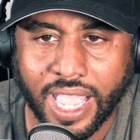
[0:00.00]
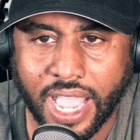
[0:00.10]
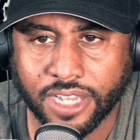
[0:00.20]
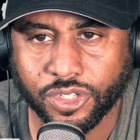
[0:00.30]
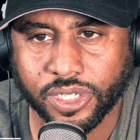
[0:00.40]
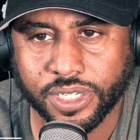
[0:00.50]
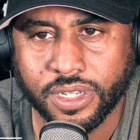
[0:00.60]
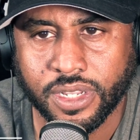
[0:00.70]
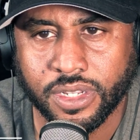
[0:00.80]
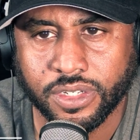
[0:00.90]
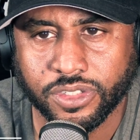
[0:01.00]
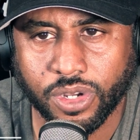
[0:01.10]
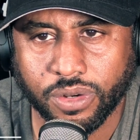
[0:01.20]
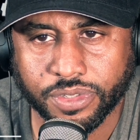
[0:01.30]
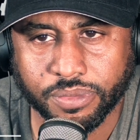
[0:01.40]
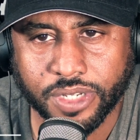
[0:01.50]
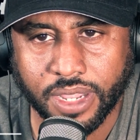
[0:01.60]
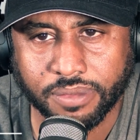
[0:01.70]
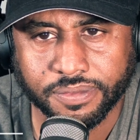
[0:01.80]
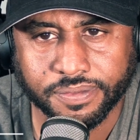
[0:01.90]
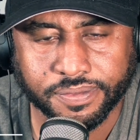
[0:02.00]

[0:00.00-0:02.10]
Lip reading: actually serves some time.